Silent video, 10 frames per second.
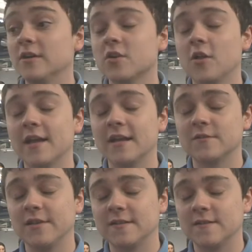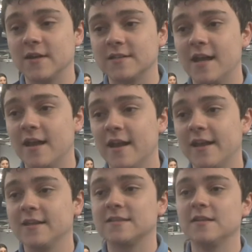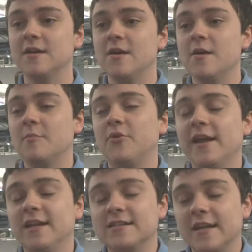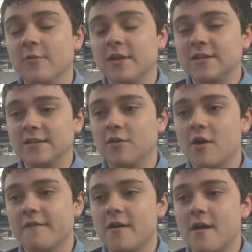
I saw the guest list last night and it's pretty distinguished. There's a lot of